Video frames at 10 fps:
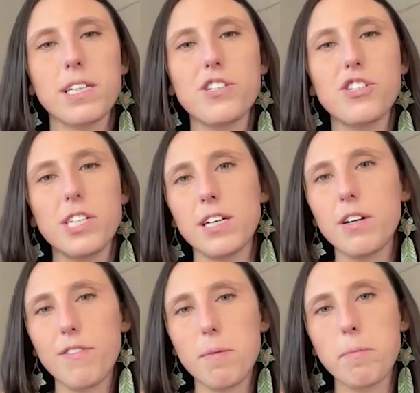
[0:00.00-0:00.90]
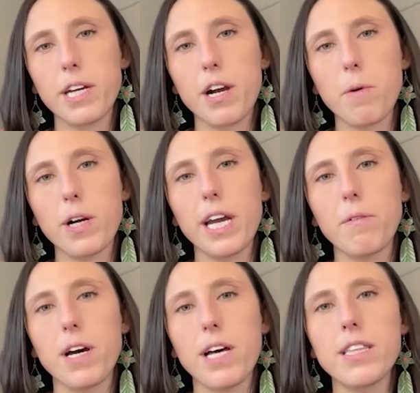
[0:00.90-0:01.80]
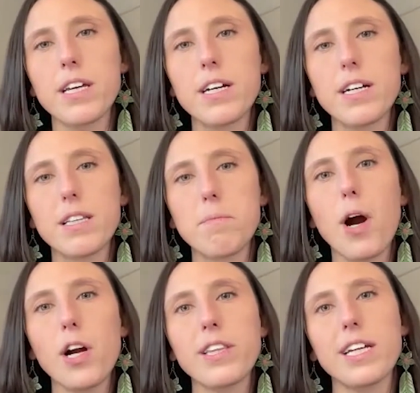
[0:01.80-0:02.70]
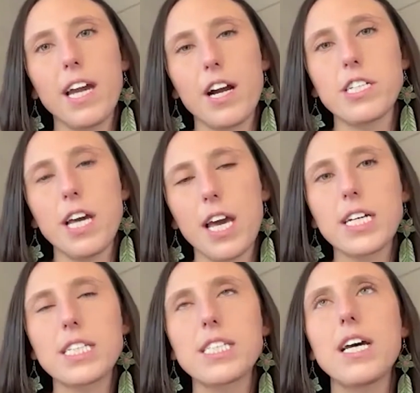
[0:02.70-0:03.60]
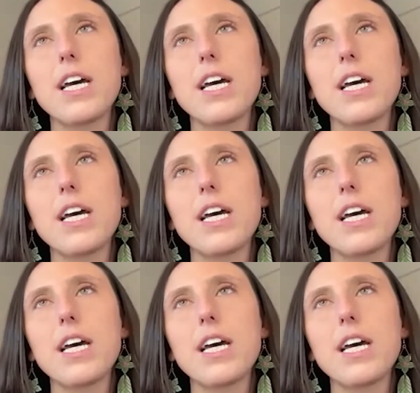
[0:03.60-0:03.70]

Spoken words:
that she and her family are working with, the part that caretakes.